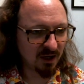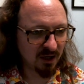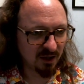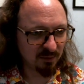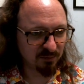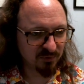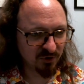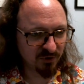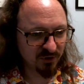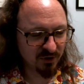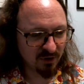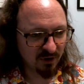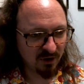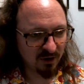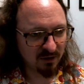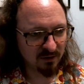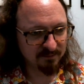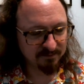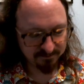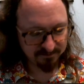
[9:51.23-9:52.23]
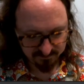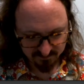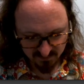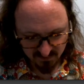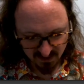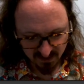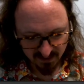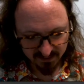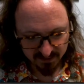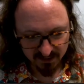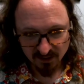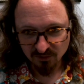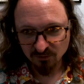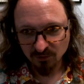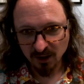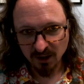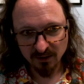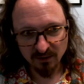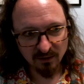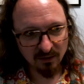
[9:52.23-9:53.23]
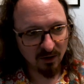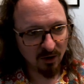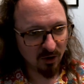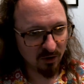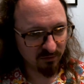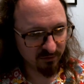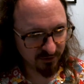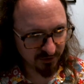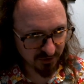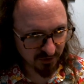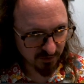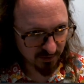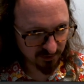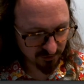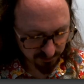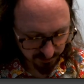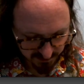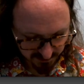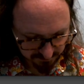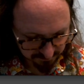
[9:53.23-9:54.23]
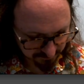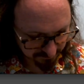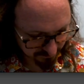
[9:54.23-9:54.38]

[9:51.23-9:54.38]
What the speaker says: protocol that I can run over USB.